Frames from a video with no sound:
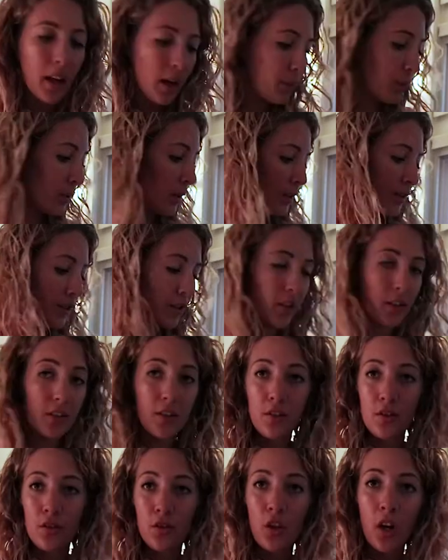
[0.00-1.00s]
I will
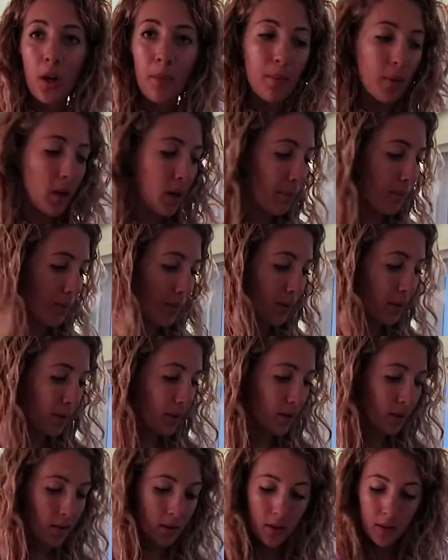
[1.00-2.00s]
just chop up
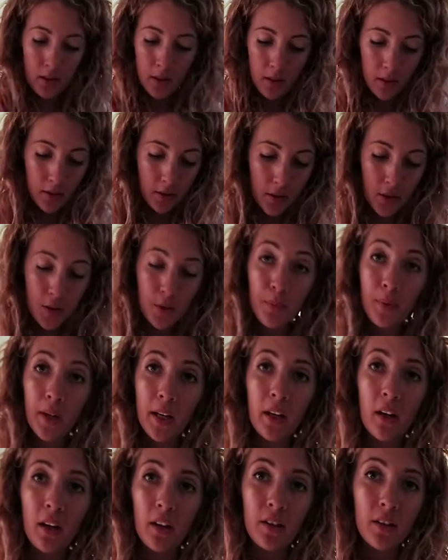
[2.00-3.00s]
the
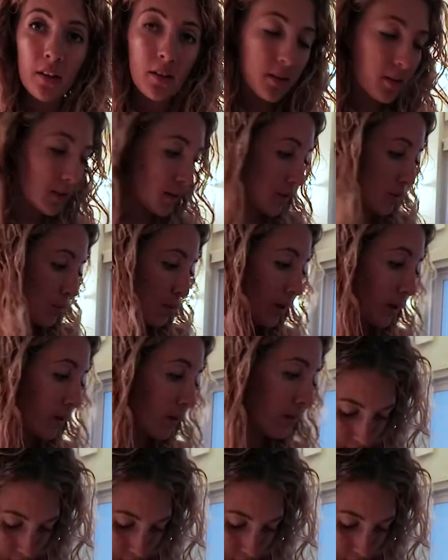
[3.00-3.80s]
spring onions as well.